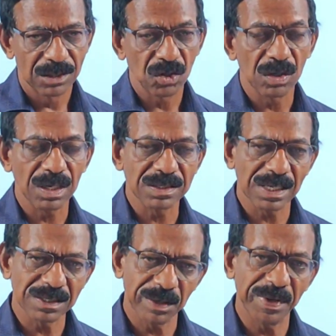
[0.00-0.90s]
Total
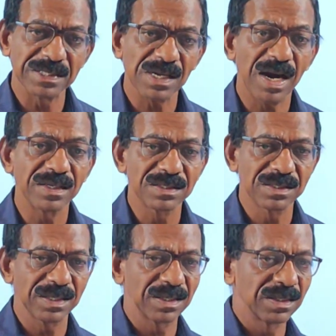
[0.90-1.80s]
charge remains
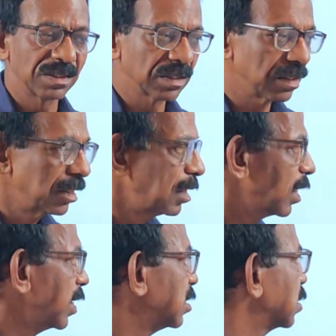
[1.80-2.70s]
unchanged.
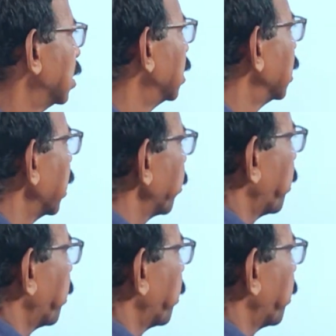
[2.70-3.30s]
Hence, a